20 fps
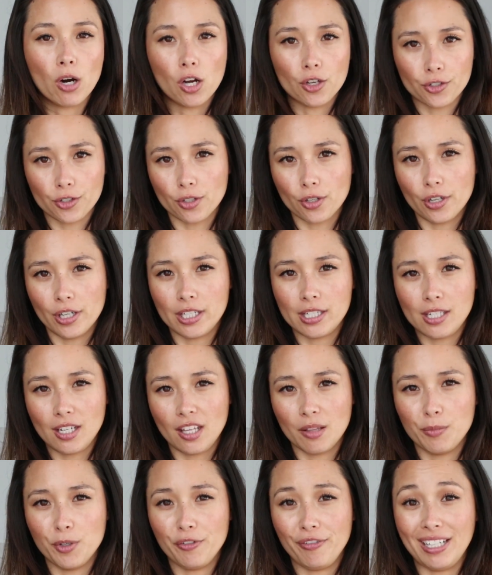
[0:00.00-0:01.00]
also going to
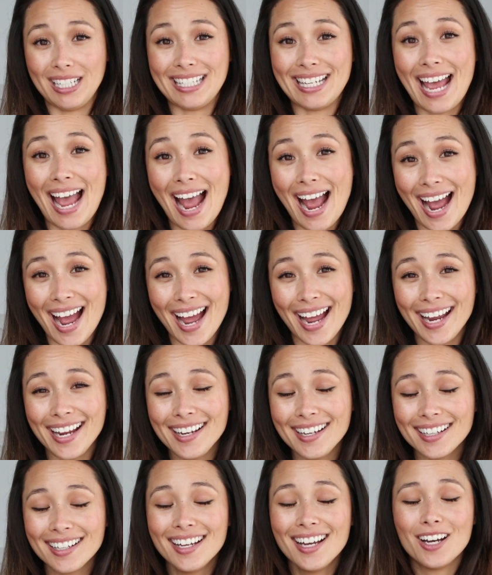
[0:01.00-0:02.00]
see the movie
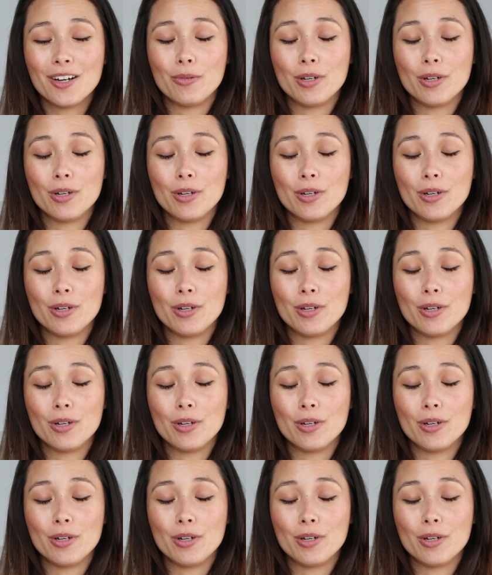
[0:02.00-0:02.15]
Tag,